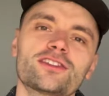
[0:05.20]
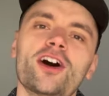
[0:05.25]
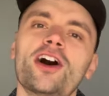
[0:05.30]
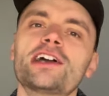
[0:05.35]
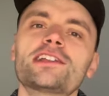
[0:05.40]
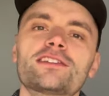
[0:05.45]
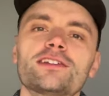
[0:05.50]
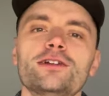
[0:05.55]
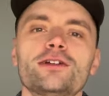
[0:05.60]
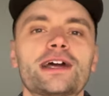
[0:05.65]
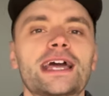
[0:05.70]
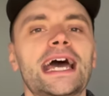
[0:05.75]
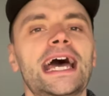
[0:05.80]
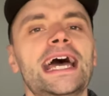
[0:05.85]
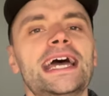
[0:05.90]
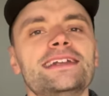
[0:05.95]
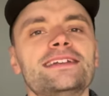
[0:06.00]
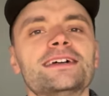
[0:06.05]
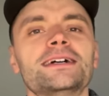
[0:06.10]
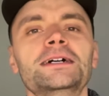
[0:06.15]
Starting to look
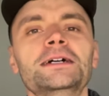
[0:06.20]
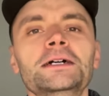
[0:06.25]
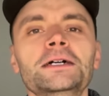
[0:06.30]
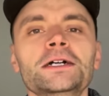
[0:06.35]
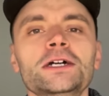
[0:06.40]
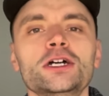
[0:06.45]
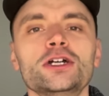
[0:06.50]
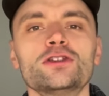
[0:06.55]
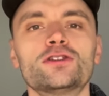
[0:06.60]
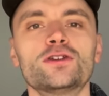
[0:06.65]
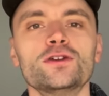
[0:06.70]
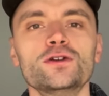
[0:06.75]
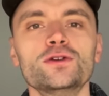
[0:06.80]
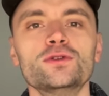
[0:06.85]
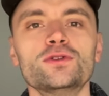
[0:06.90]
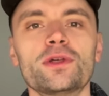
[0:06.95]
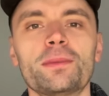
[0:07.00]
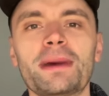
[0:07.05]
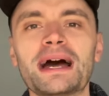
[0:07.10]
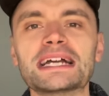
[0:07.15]
ahead
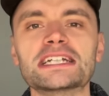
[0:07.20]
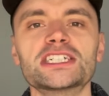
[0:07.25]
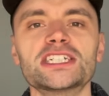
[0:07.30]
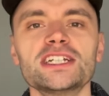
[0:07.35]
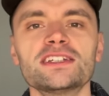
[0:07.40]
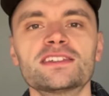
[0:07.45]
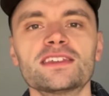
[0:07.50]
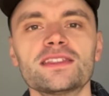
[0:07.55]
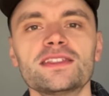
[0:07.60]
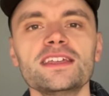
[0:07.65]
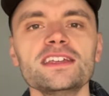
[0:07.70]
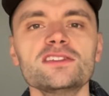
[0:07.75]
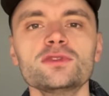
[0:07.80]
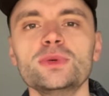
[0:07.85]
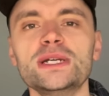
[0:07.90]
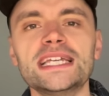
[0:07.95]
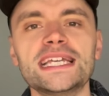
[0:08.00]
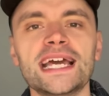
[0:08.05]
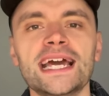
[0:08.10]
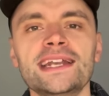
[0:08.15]
to the matches
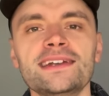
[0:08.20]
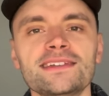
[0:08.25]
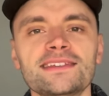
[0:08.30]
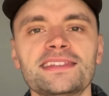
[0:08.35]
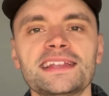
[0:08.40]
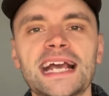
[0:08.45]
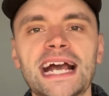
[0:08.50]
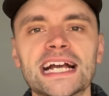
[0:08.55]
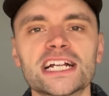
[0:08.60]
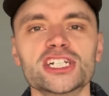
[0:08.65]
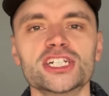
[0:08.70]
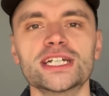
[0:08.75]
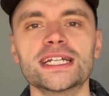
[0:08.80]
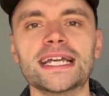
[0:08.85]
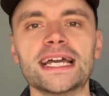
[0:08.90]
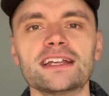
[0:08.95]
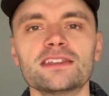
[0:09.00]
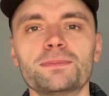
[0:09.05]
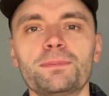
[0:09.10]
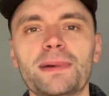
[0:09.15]
this weekend as the action
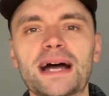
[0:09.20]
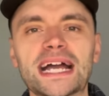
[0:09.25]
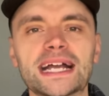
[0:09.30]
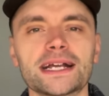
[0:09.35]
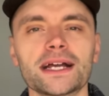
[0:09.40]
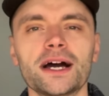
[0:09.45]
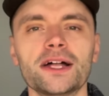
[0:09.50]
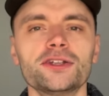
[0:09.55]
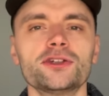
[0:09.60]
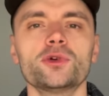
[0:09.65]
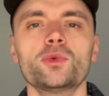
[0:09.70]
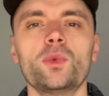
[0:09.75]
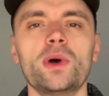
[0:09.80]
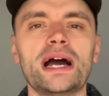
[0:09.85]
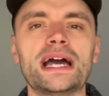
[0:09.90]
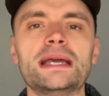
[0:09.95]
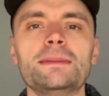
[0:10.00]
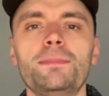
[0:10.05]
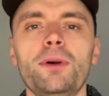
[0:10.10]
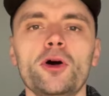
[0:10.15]
gets back
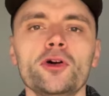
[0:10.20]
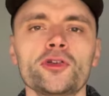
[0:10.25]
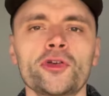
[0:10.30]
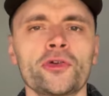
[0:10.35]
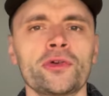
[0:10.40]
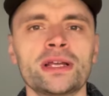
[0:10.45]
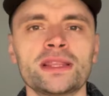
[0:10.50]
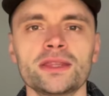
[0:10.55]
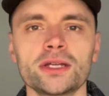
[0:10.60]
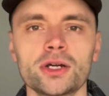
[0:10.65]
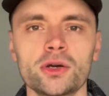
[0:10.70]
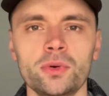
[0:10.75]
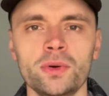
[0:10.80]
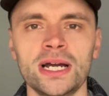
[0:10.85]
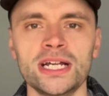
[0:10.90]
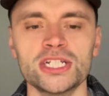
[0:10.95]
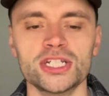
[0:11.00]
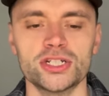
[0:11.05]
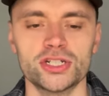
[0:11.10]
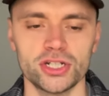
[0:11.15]
underway, pondering the
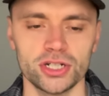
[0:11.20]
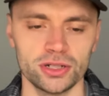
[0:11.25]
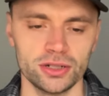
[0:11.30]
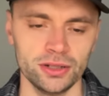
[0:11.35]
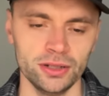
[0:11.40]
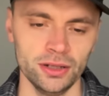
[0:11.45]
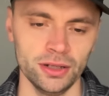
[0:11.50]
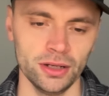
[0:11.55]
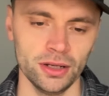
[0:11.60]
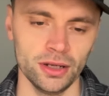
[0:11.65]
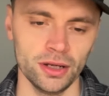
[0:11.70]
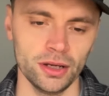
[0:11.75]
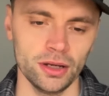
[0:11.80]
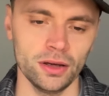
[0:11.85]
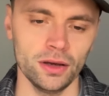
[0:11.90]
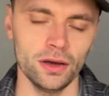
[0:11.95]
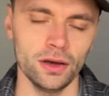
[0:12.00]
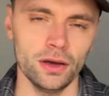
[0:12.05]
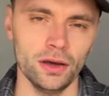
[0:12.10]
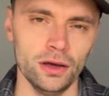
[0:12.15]
question,
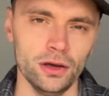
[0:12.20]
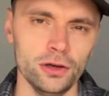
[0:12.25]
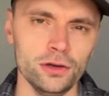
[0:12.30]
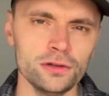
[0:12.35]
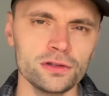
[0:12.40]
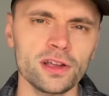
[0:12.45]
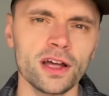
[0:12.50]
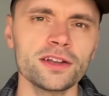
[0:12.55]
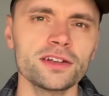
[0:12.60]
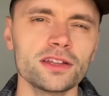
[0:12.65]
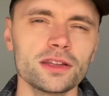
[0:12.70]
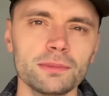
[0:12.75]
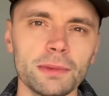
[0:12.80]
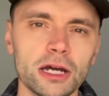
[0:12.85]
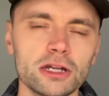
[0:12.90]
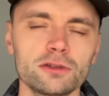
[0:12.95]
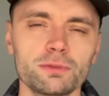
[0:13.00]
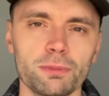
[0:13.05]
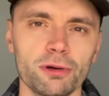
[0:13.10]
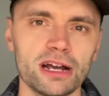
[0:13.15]
who's under the
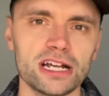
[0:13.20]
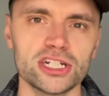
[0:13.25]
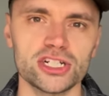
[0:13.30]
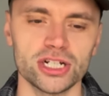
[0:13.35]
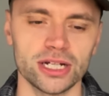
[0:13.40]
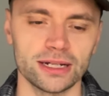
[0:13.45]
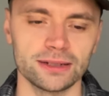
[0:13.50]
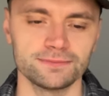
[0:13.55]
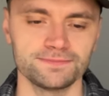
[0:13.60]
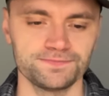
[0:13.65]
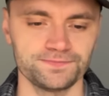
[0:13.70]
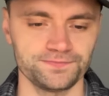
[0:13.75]
most pressure?